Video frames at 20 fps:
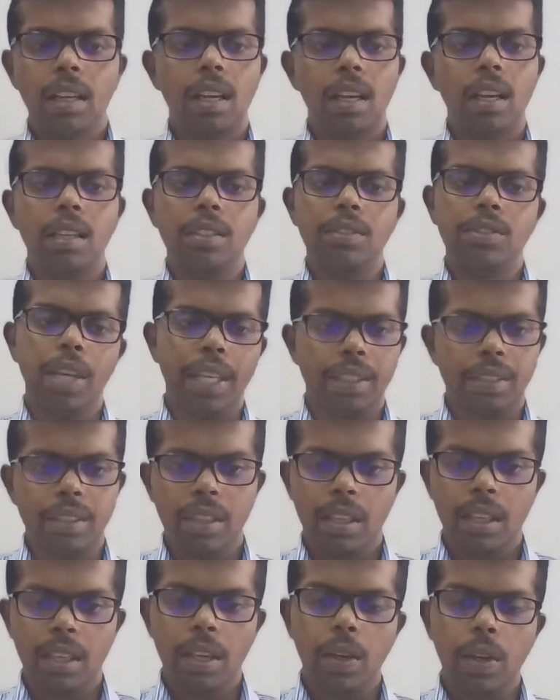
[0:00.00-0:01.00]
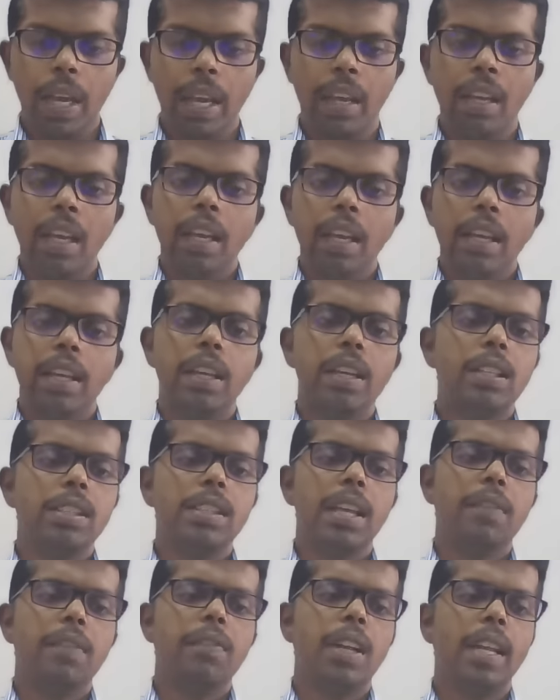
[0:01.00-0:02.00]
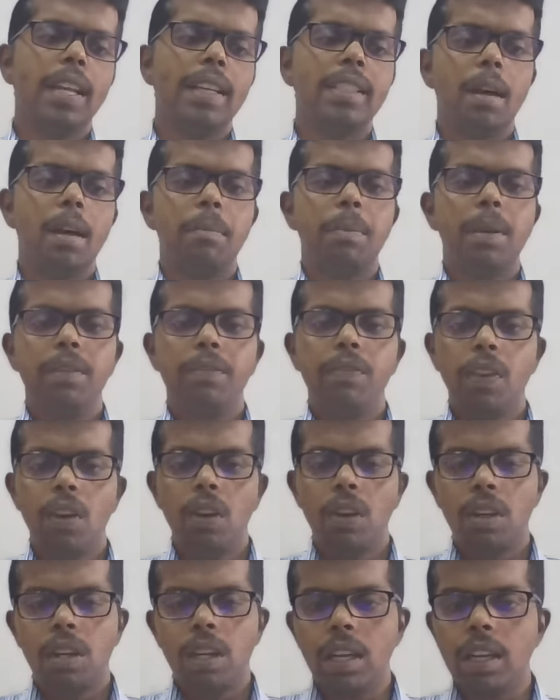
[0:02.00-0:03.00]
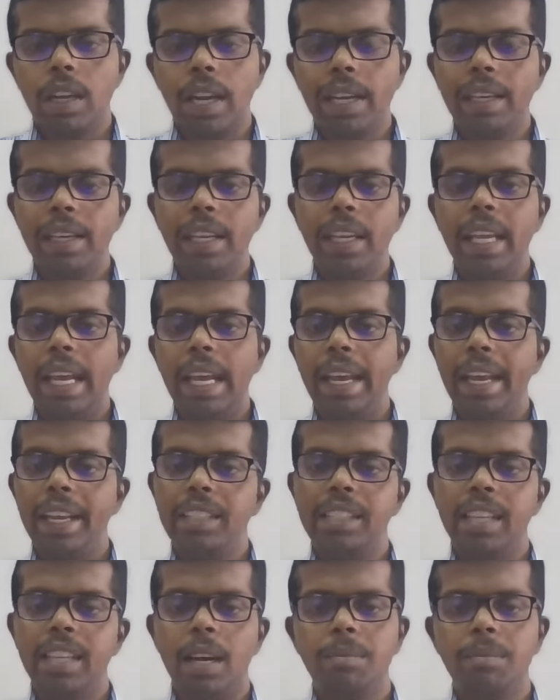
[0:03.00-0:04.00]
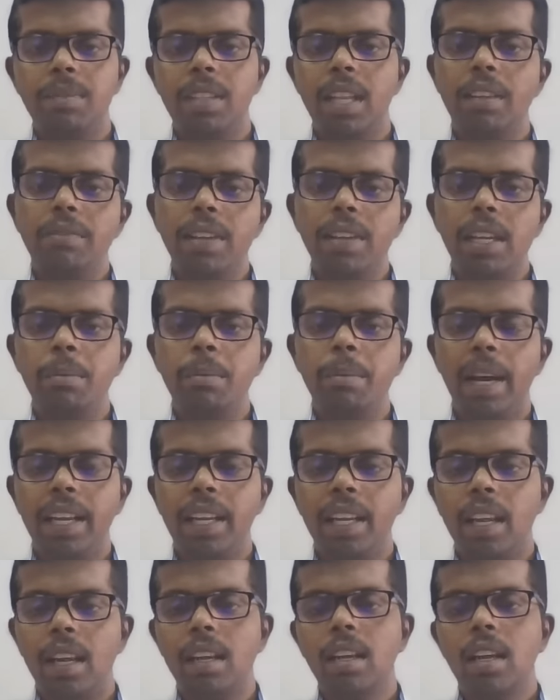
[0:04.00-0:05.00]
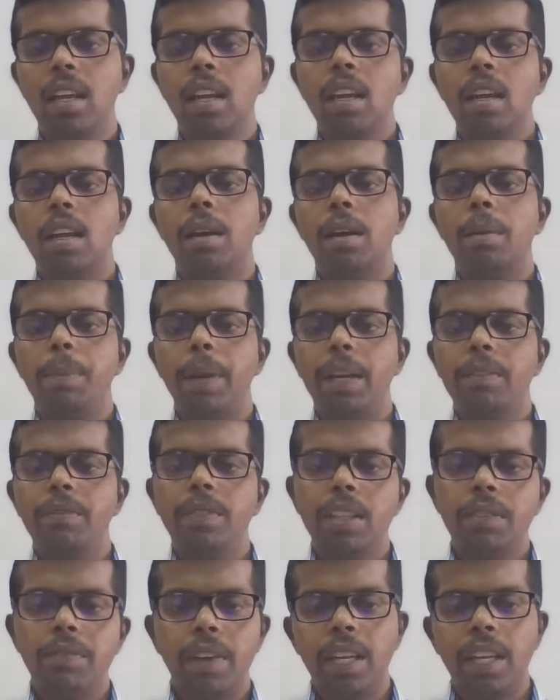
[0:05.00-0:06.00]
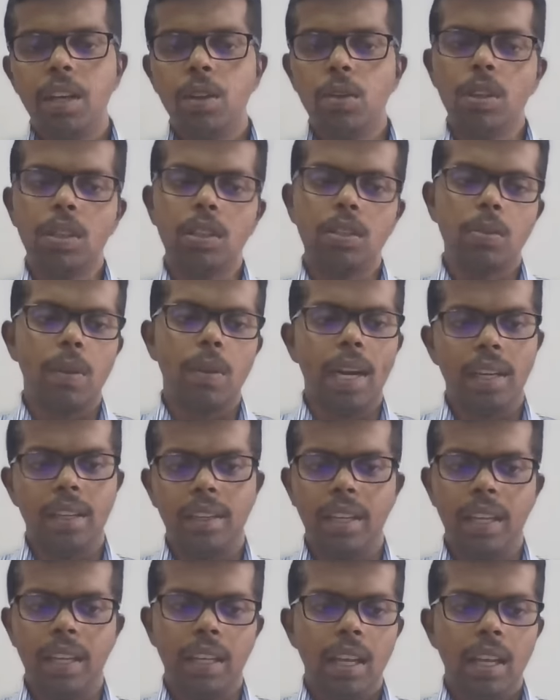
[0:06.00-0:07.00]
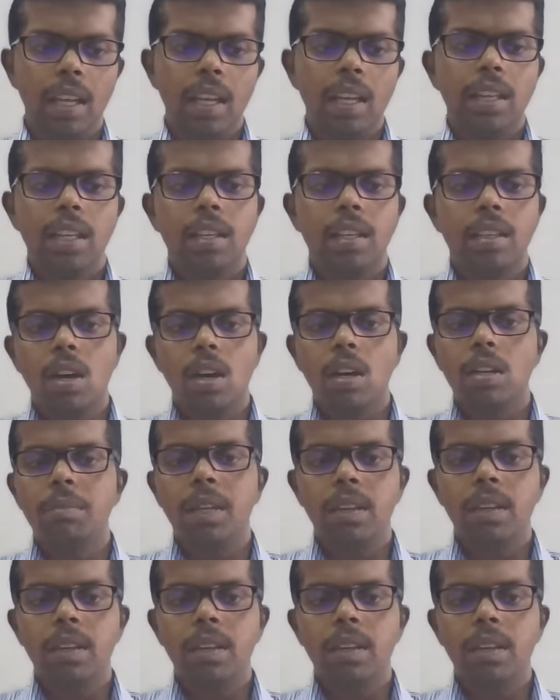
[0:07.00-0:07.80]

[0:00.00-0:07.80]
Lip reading: change. Okay, say for example, if you are writing an exam, then we'll buy a pen with very good quality. Normal